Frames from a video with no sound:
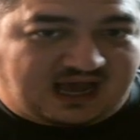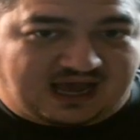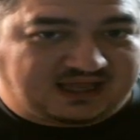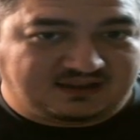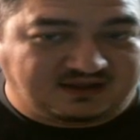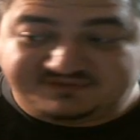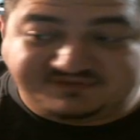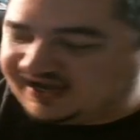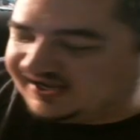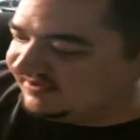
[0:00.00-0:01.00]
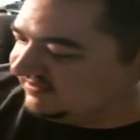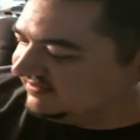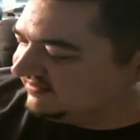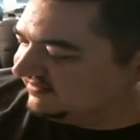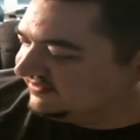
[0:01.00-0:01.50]
I love that.
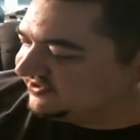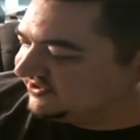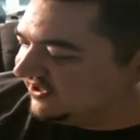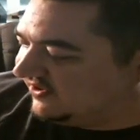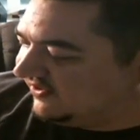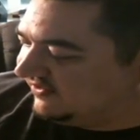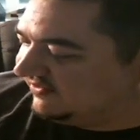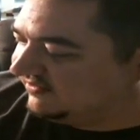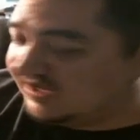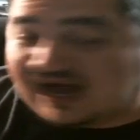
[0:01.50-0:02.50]
So